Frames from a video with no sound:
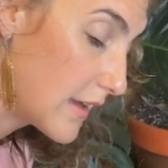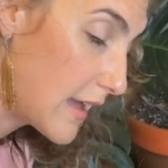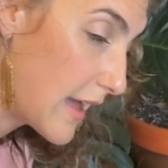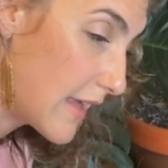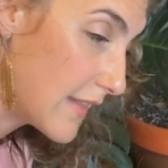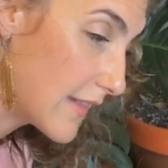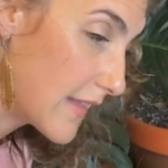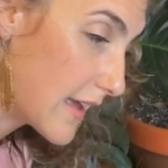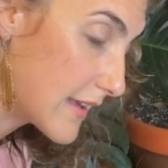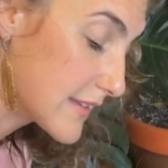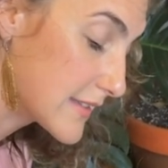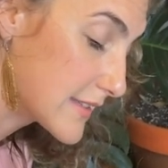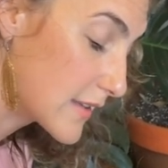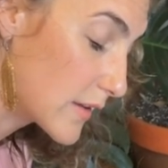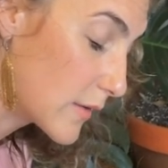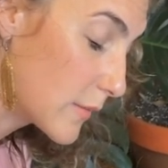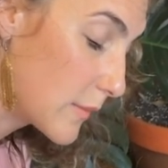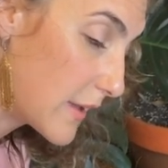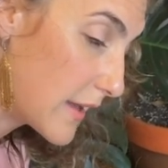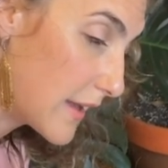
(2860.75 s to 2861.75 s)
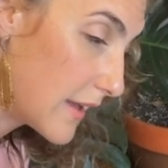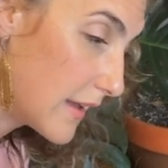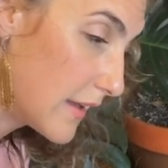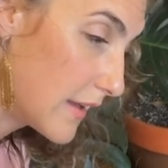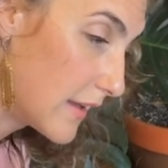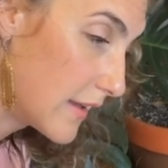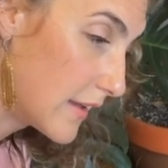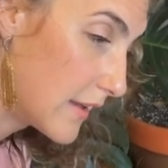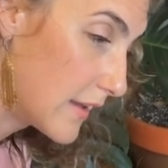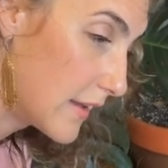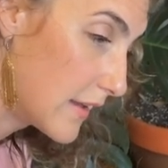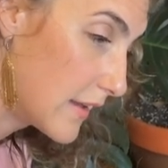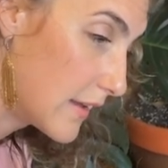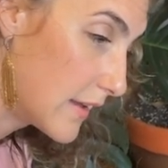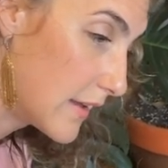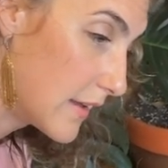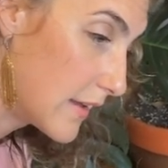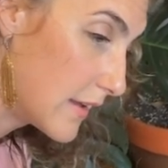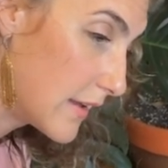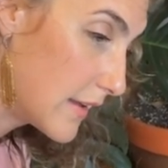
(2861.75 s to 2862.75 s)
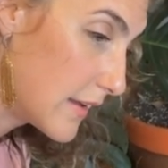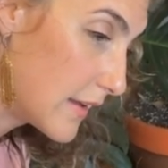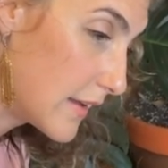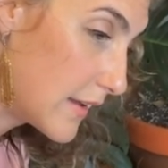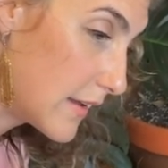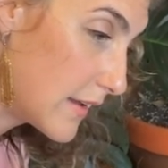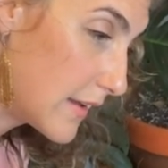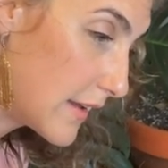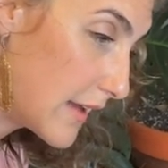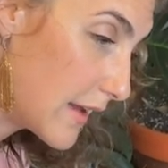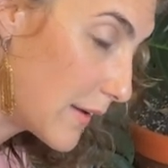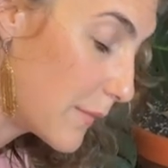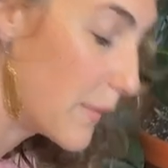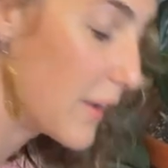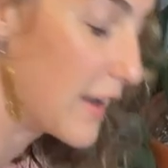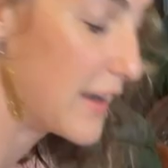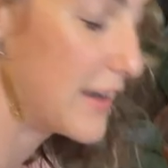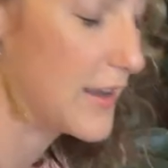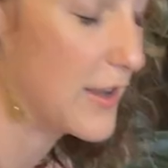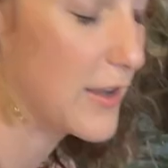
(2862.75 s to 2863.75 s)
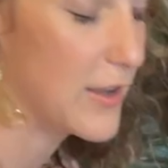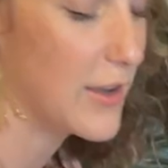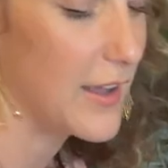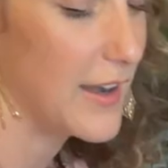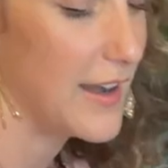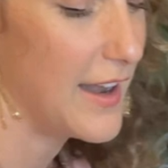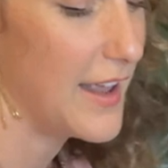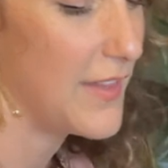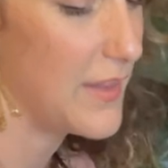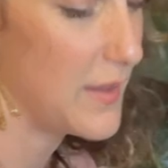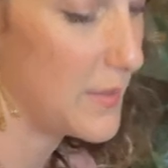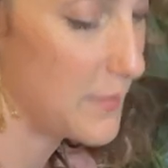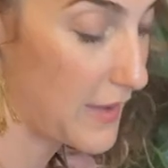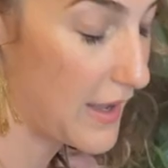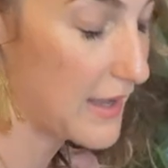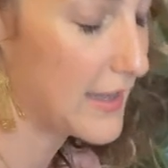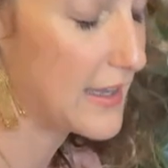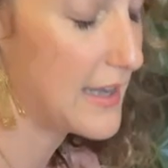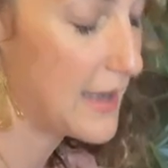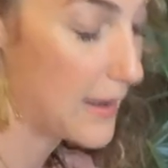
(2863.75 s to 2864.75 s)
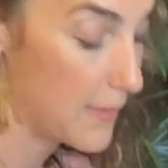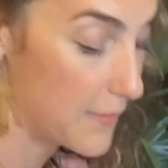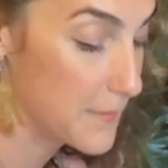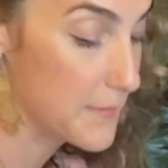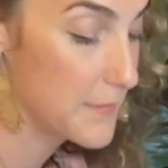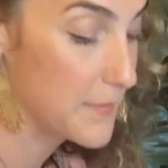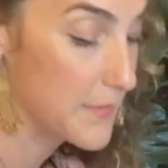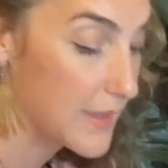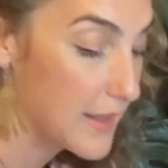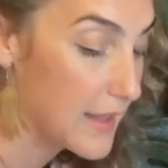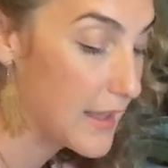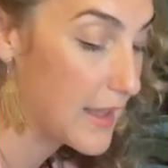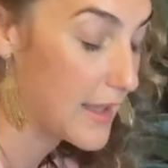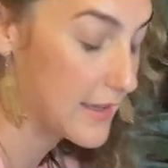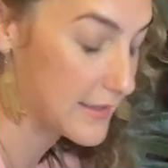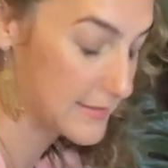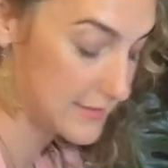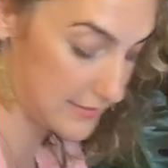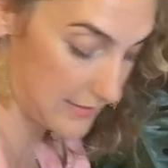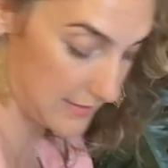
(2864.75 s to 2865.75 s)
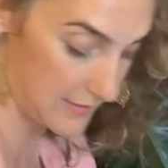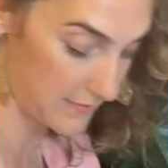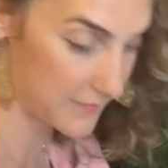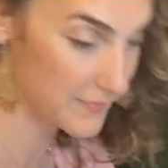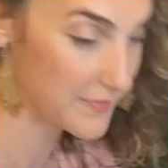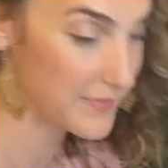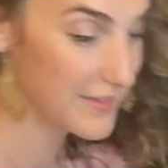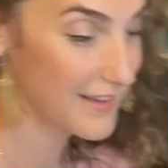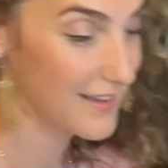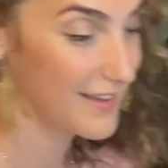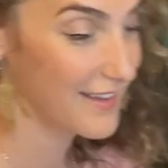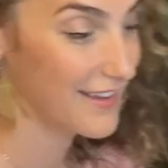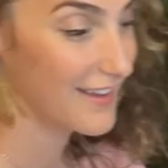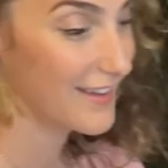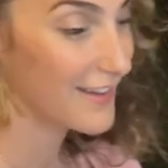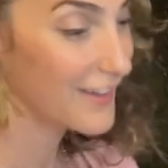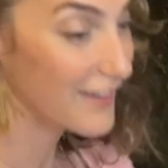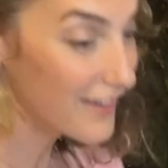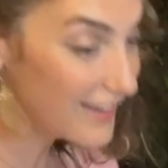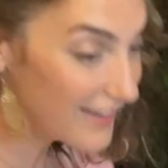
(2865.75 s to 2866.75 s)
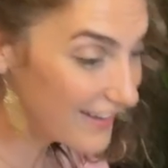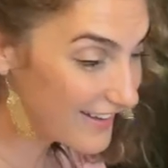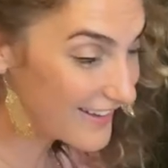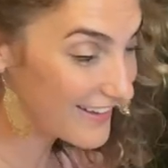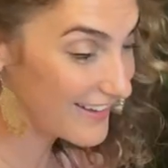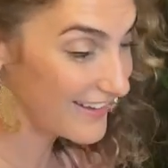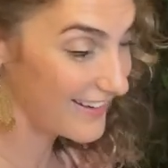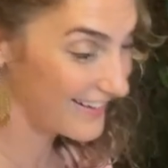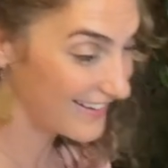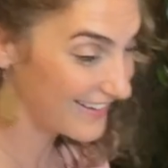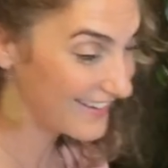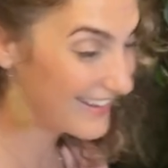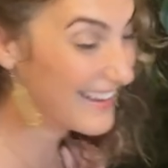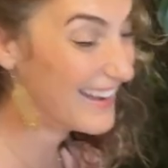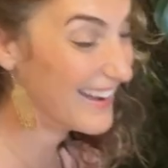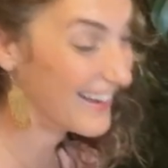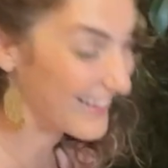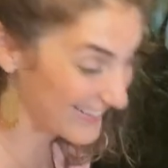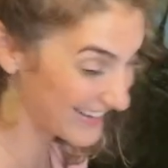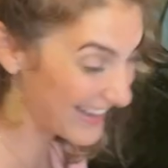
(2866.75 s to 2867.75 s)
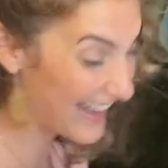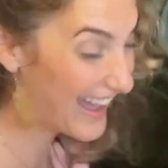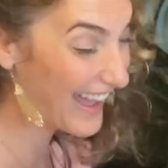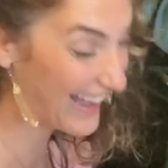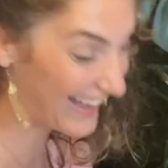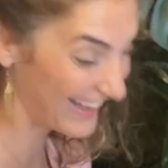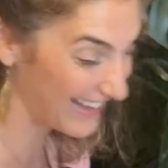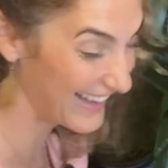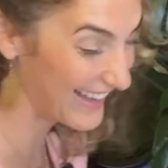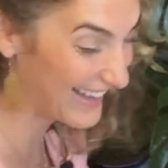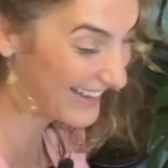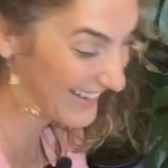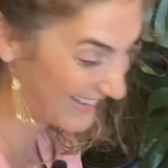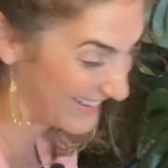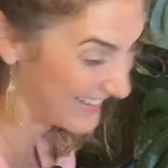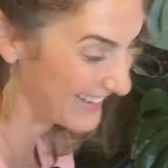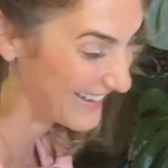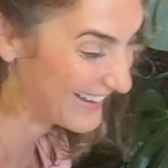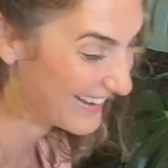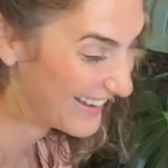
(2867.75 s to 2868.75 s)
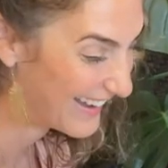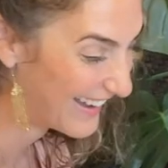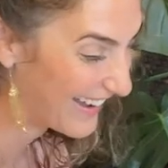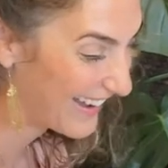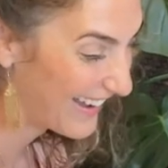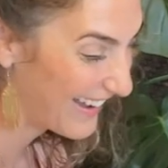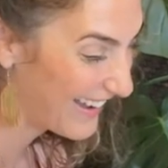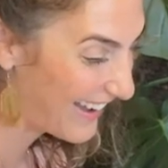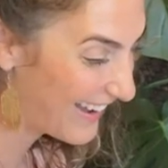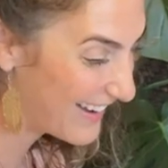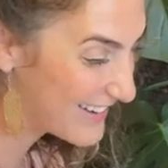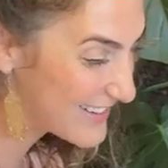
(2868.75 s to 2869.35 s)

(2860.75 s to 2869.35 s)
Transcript: and last little bit. And 1. Good, and then backing out. I wasn't too bad. Good. Okay. How